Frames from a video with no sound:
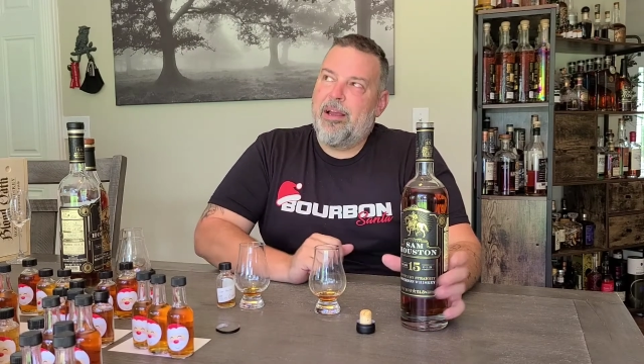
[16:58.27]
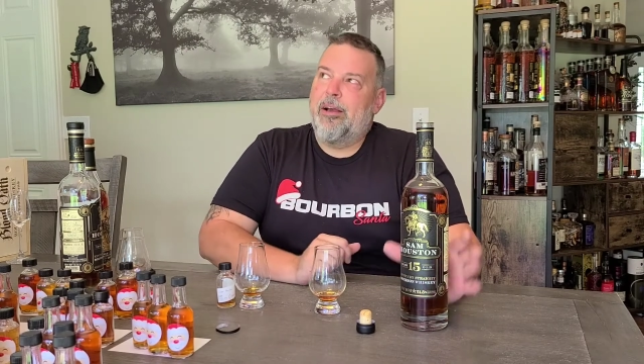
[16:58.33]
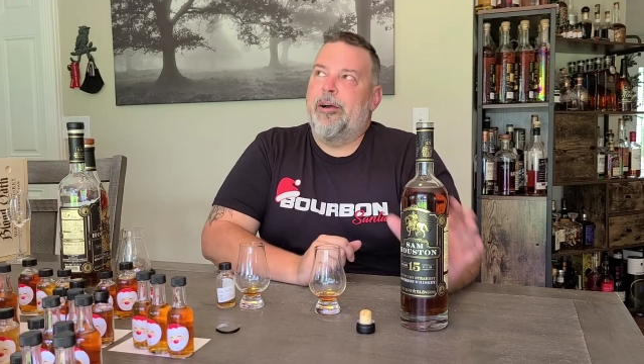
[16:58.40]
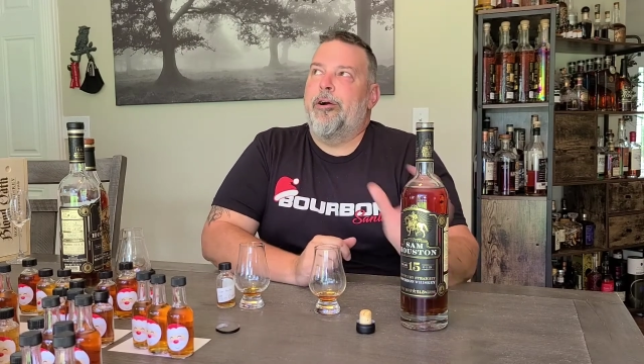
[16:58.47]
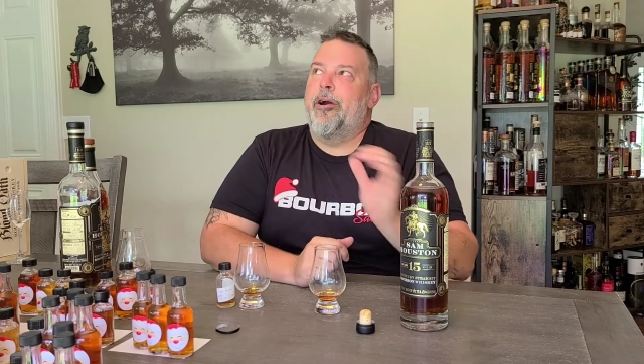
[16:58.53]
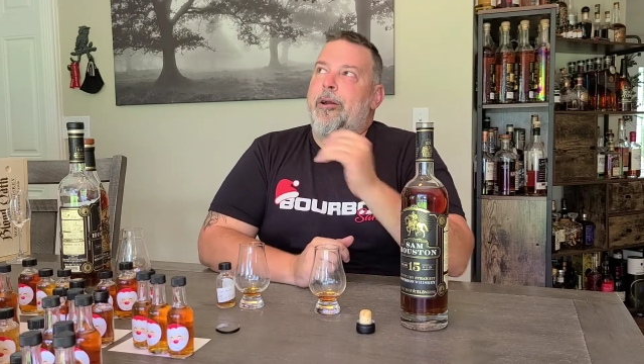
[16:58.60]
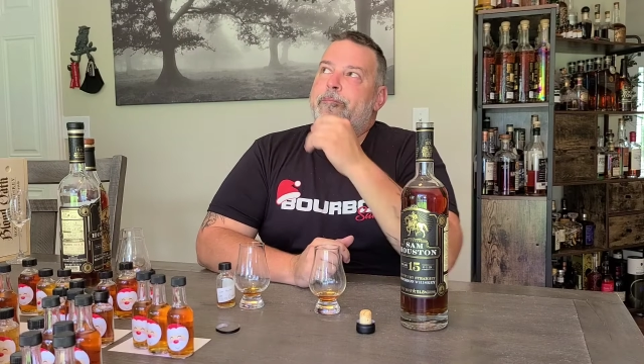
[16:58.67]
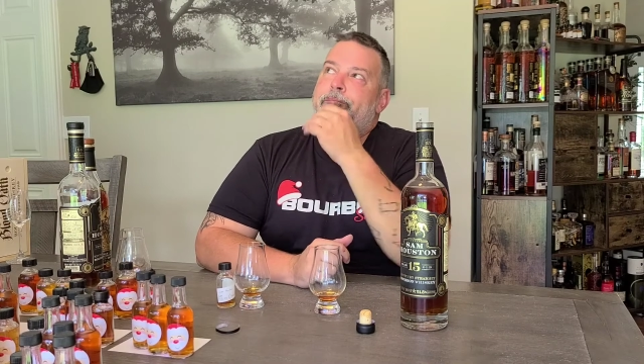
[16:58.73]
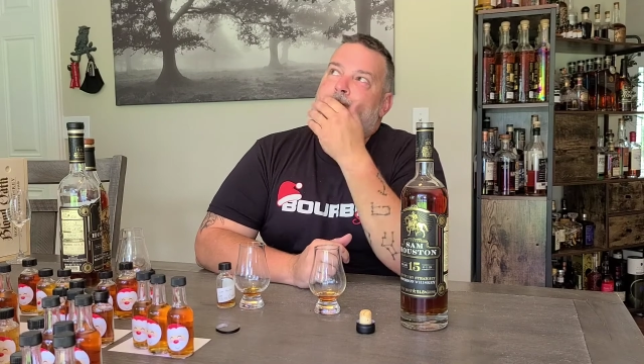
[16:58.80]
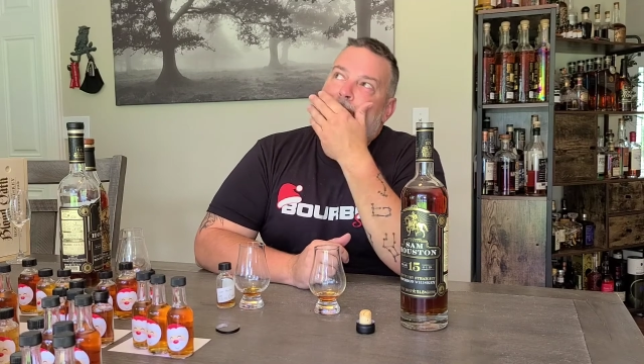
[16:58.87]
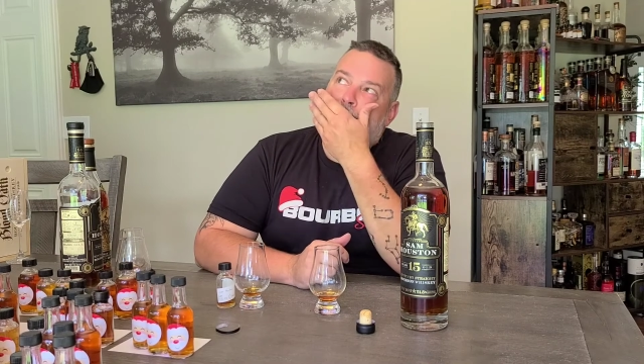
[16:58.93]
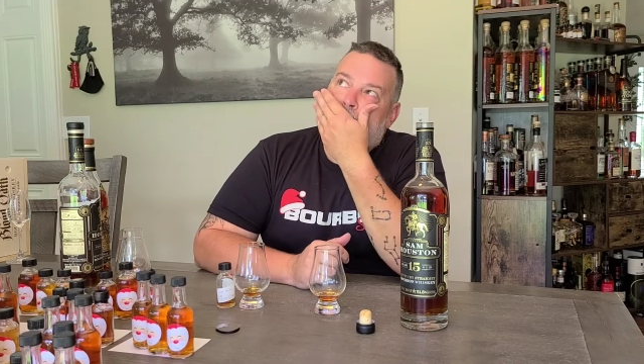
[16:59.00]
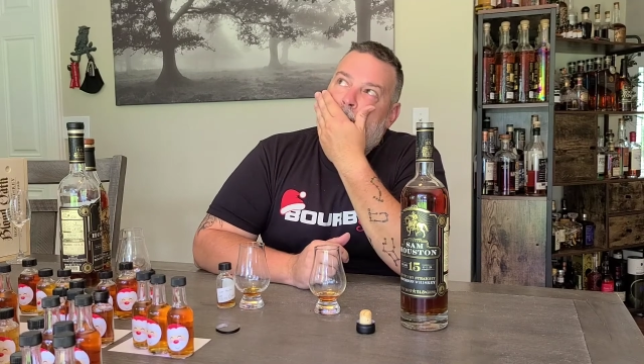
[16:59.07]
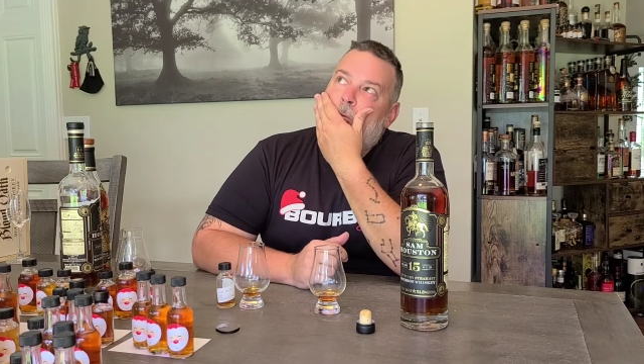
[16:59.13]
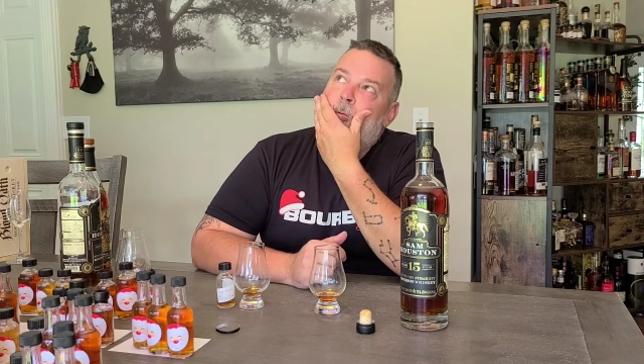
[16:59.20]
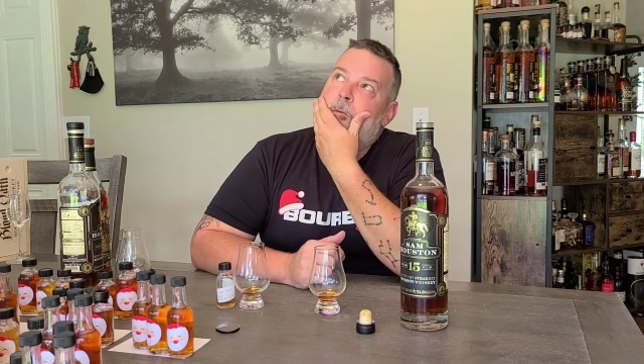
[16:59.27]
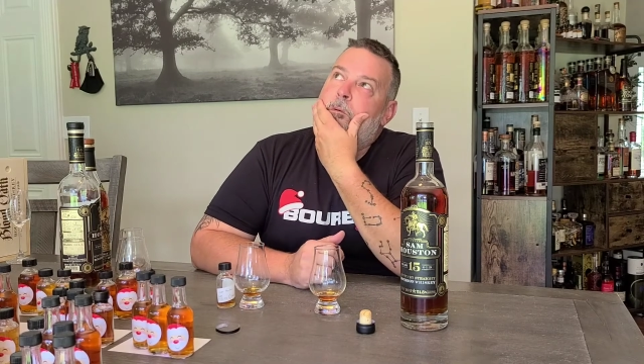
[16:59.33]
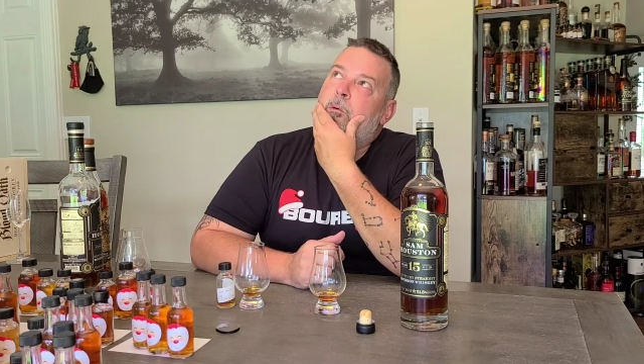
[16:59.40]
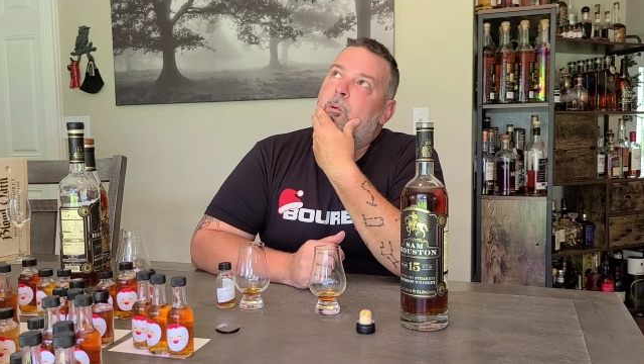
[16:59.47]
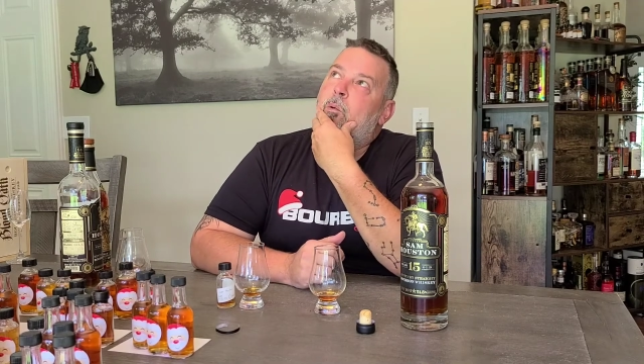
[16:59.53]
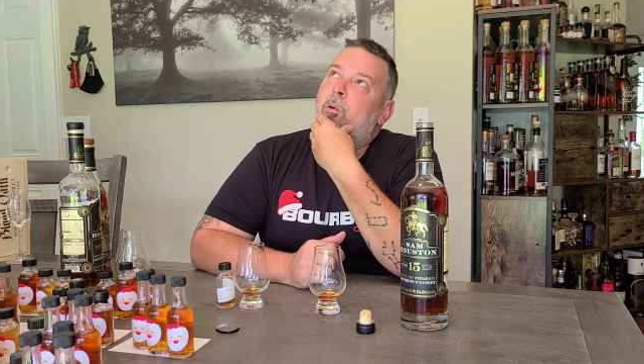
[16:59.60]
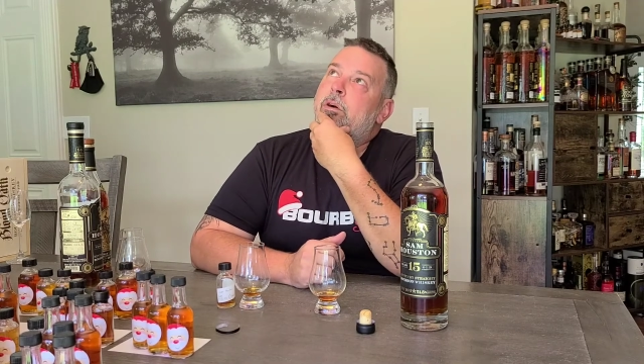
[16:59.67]
All right,
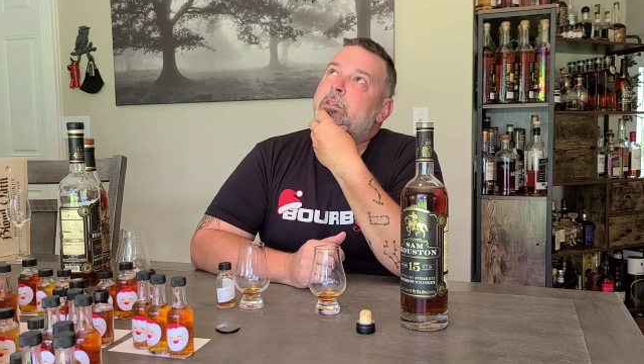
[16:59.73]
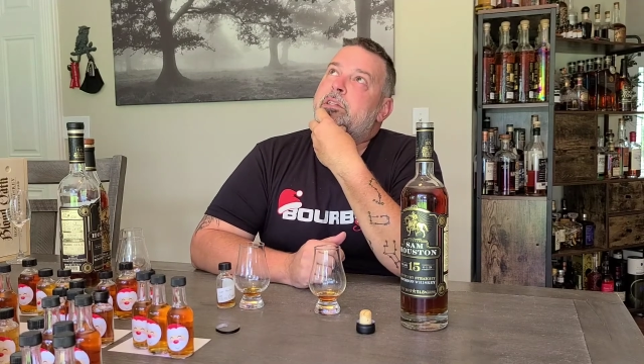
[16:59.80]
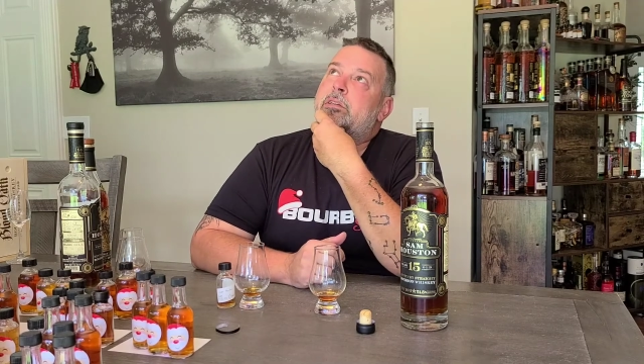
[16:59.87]
what's